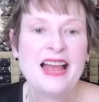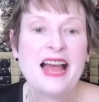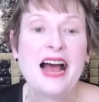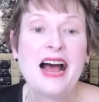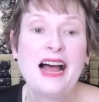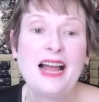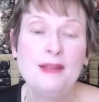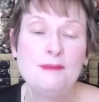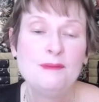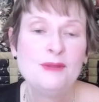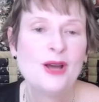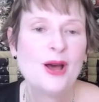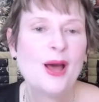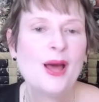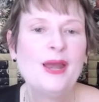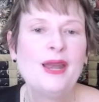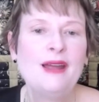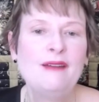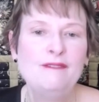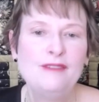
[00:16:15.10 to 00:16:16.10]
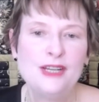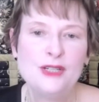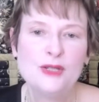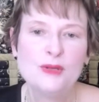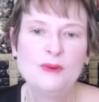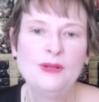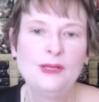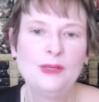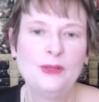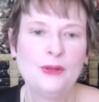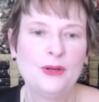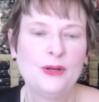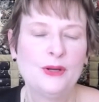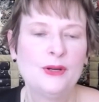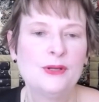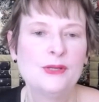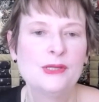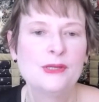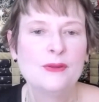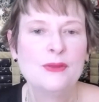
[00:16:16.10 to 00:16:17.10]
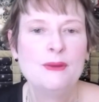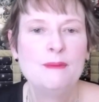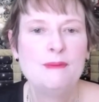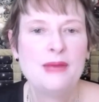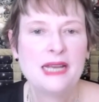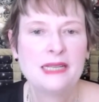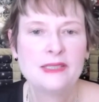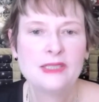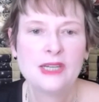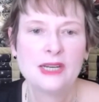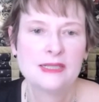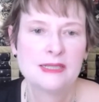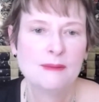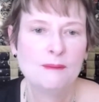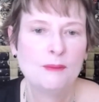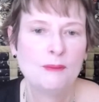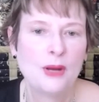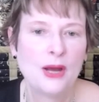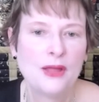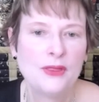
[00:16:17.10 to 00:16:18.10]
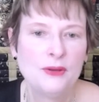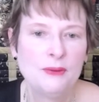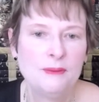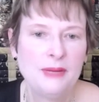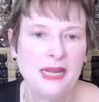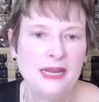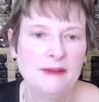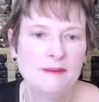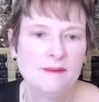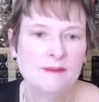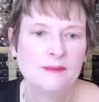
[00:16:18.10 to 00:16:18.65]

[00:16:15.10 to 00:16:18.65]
I'm not a visual learner, so the mess doesn't bother me.